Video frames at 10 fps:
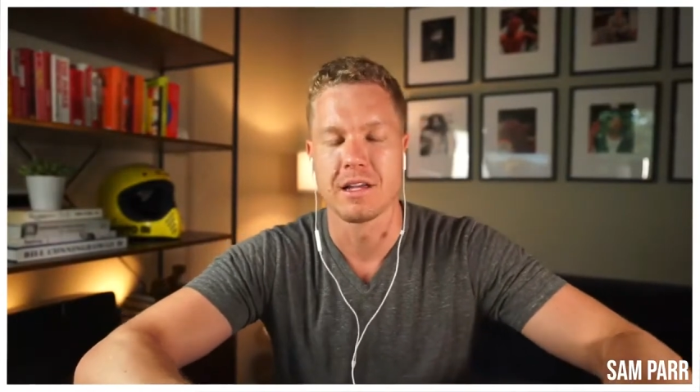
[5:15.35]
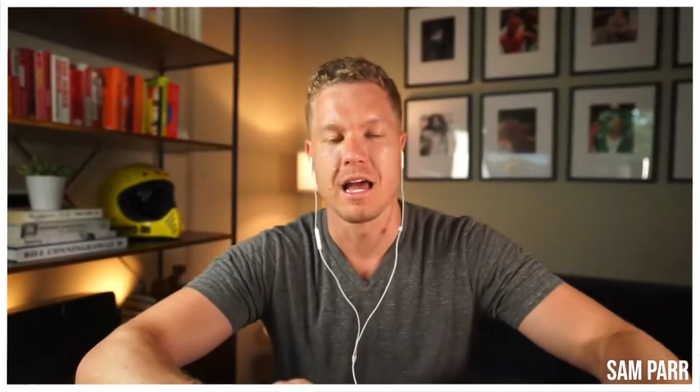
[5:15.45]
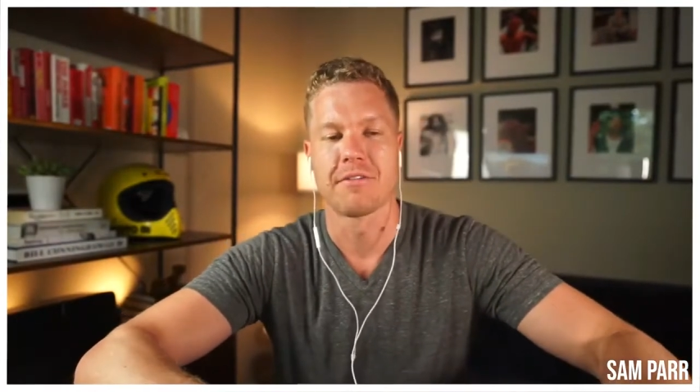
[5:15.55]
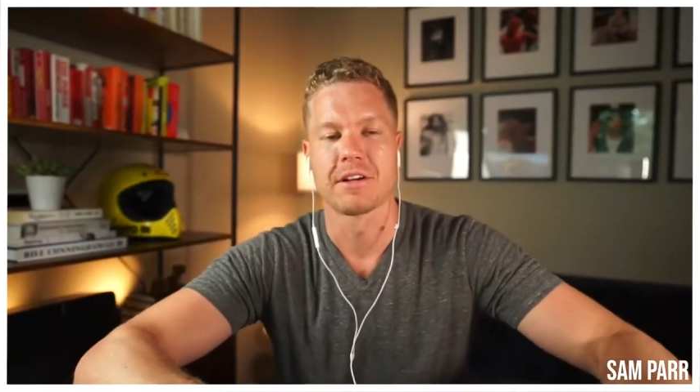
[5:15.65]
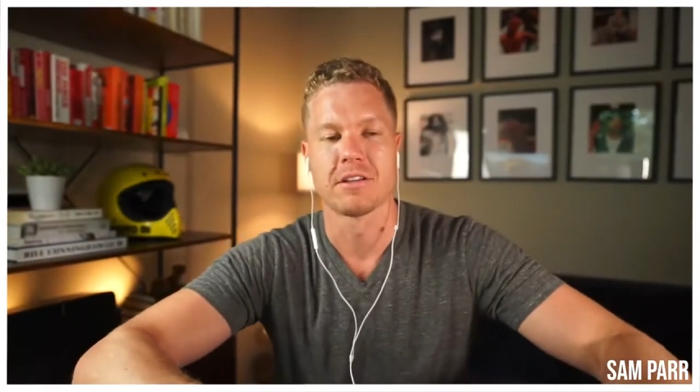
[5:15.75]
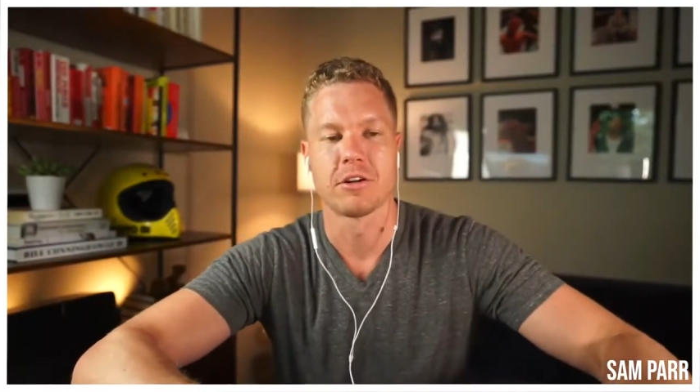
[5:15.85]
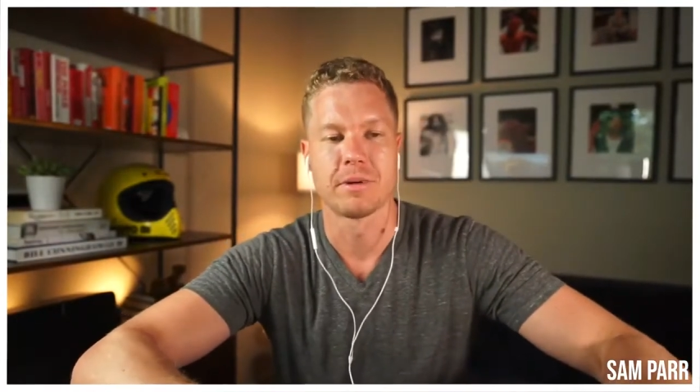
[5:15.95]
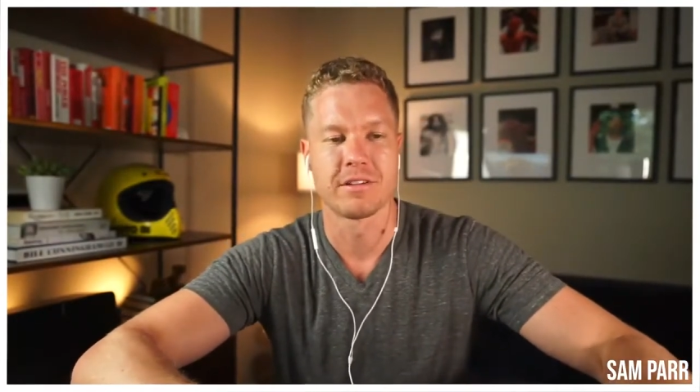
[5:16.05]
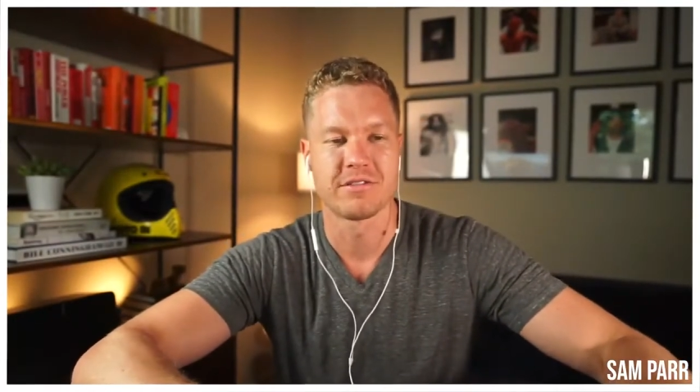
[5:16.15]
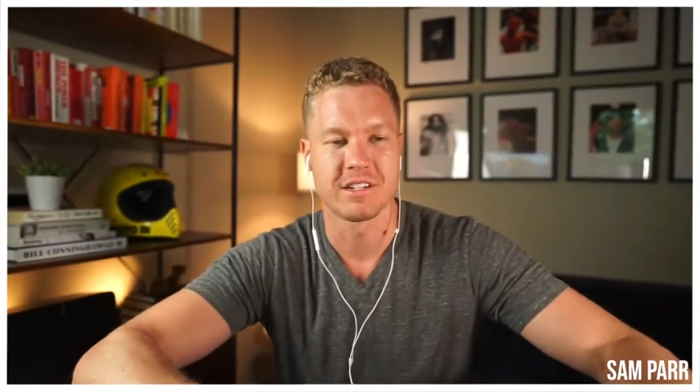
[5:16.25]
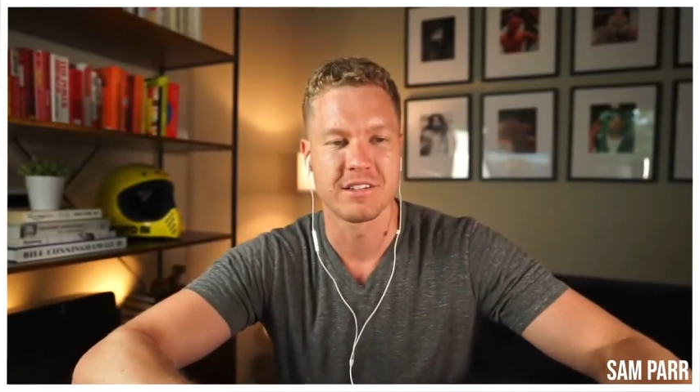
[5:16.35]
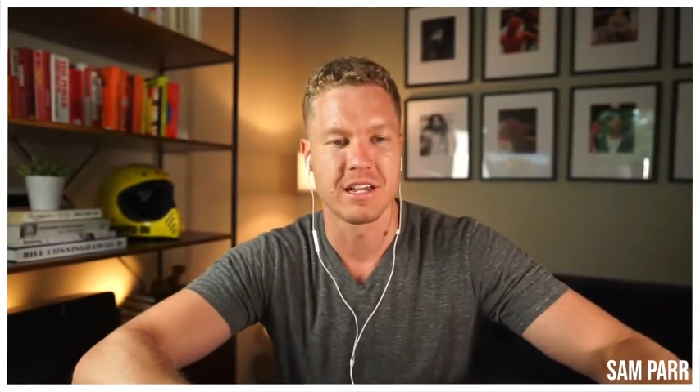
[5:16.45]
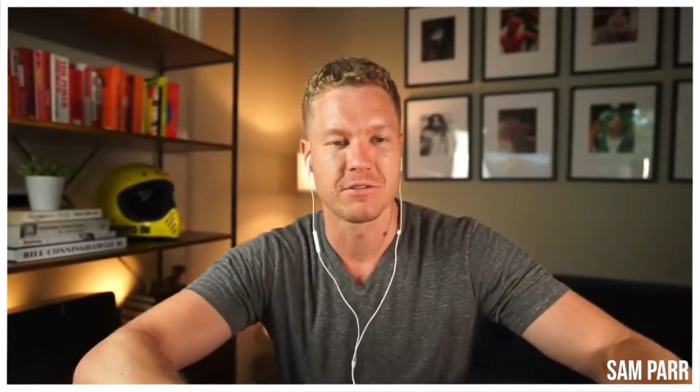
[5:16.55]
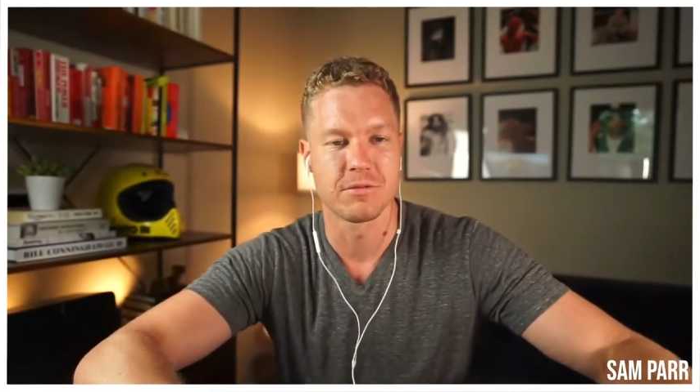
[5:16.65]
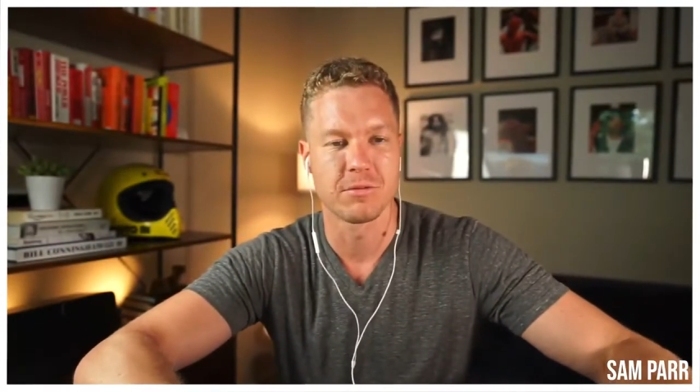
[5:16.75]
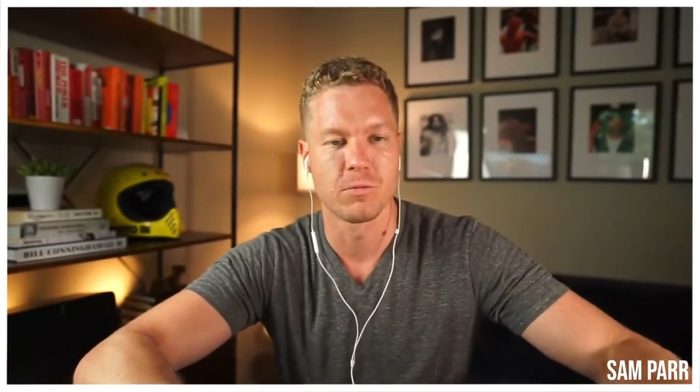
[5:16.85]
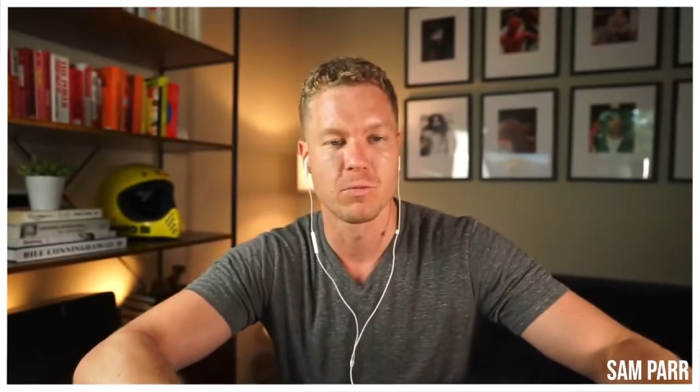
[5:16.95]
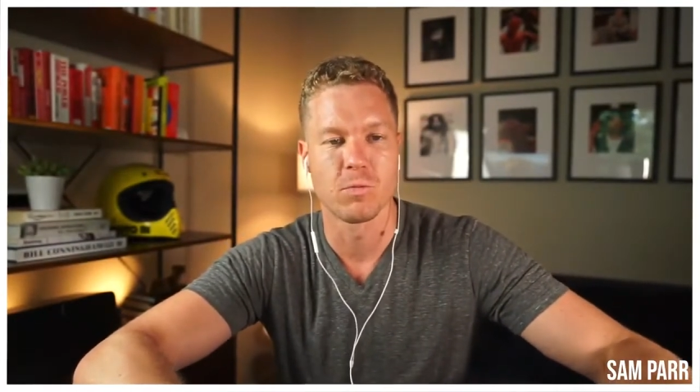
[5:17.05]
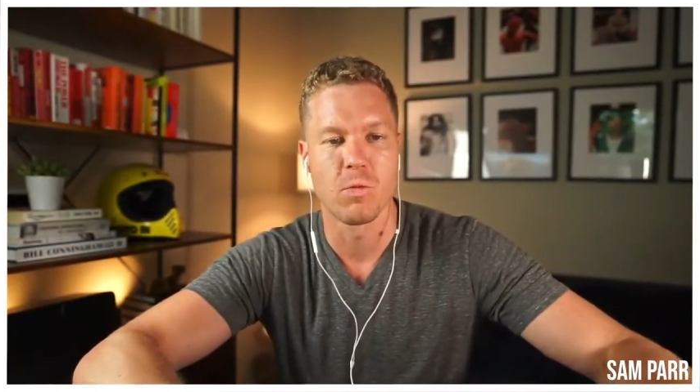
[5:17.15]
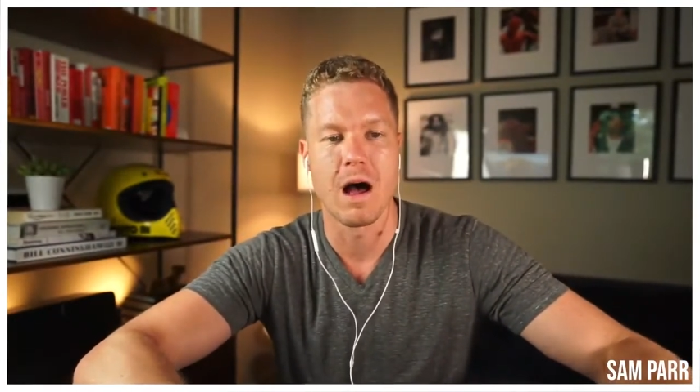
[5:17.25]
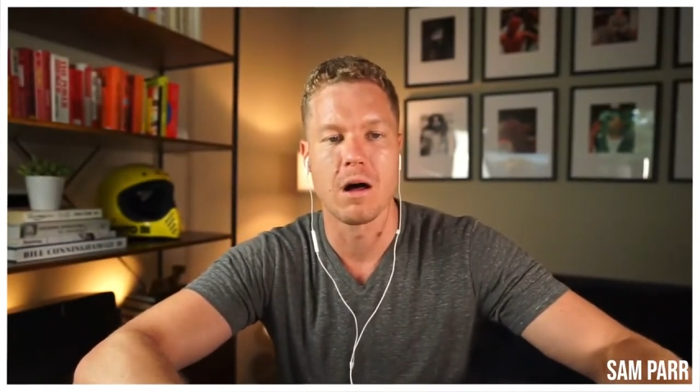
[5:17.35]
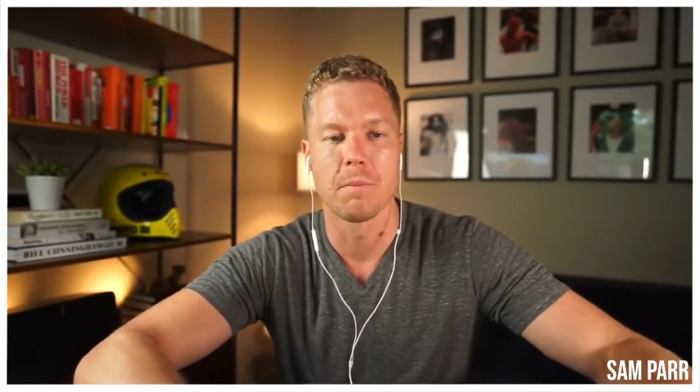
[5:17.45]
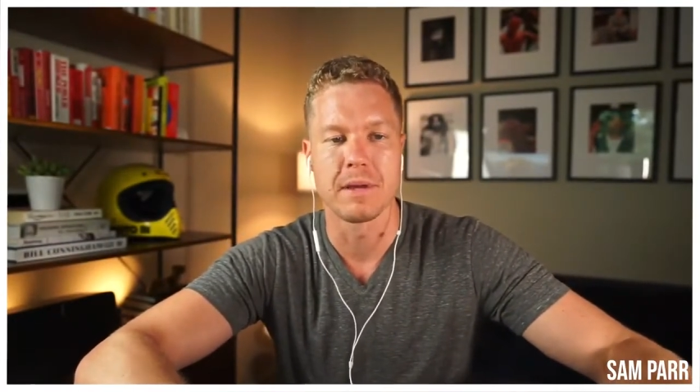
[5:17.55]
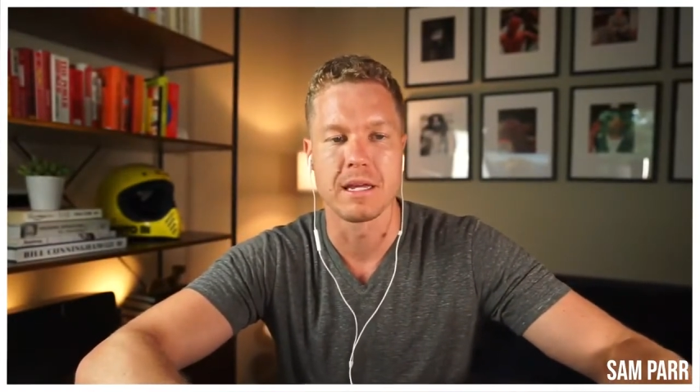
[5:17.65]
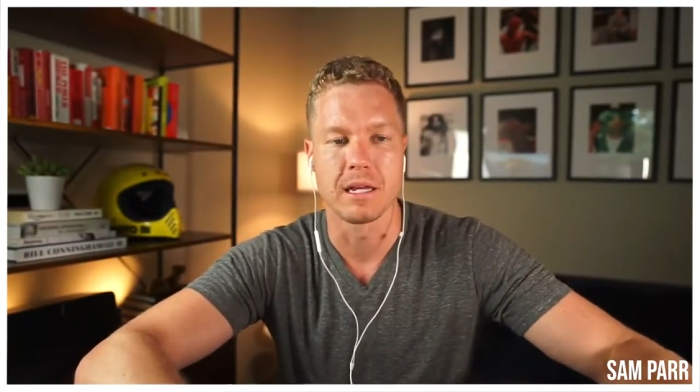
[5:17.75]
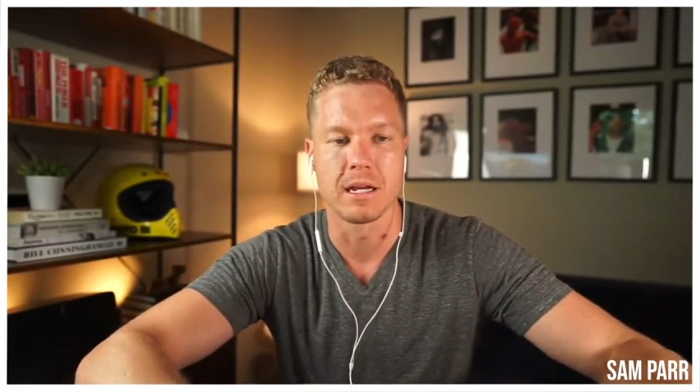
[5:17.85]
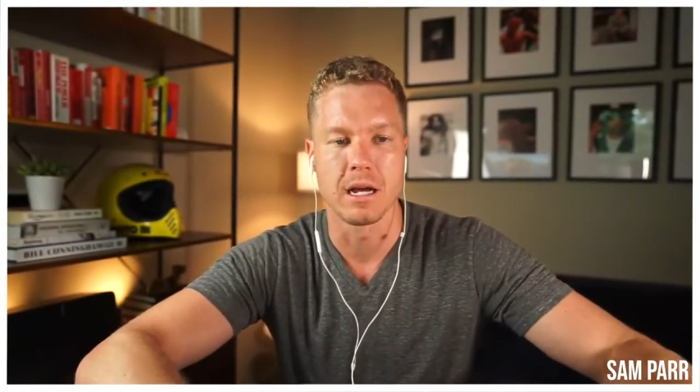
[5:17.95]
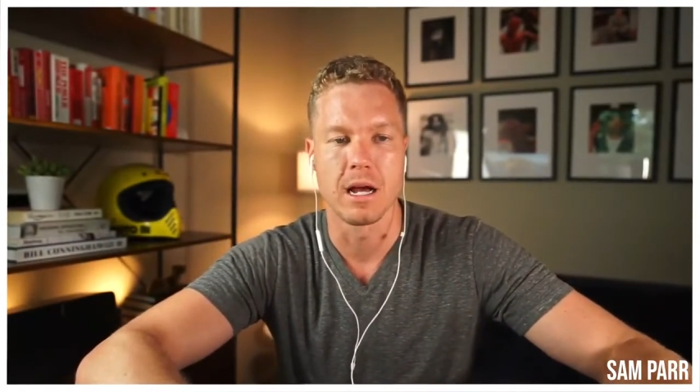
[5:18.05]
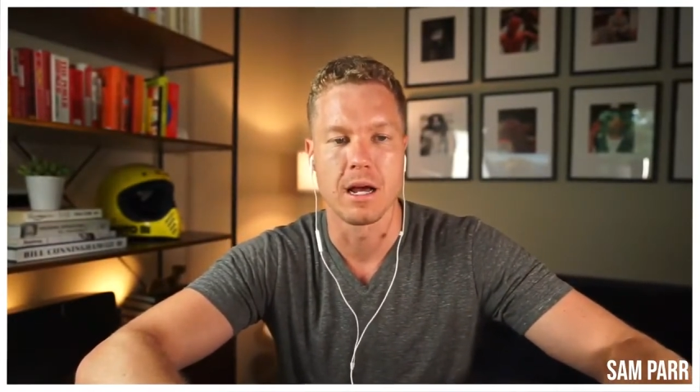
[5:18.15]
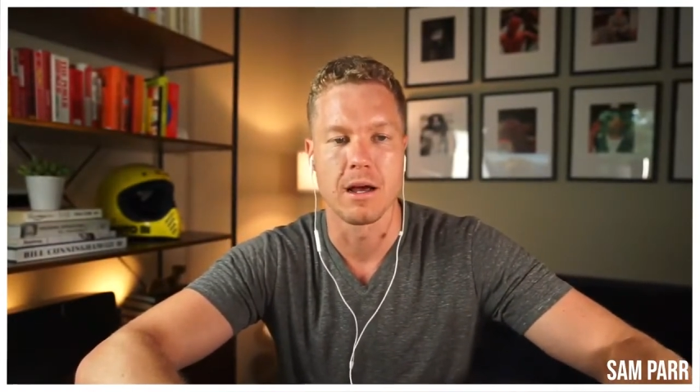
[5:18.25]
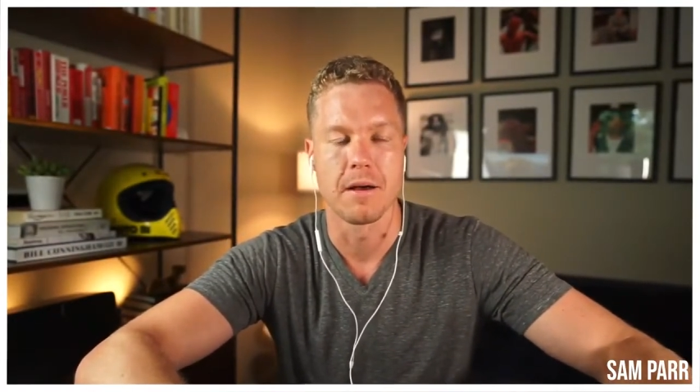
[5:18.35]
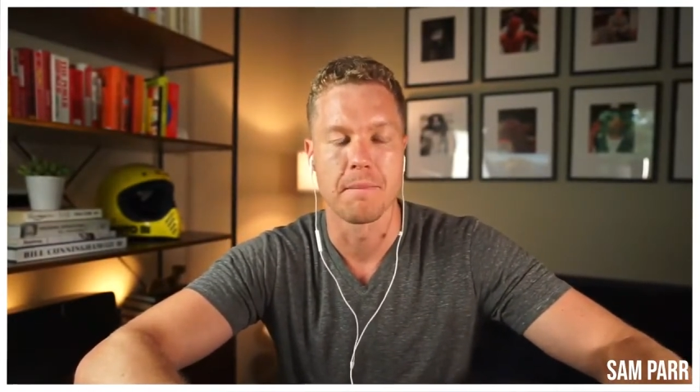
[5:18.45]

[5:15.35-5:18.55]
having a little bit of success while being uh,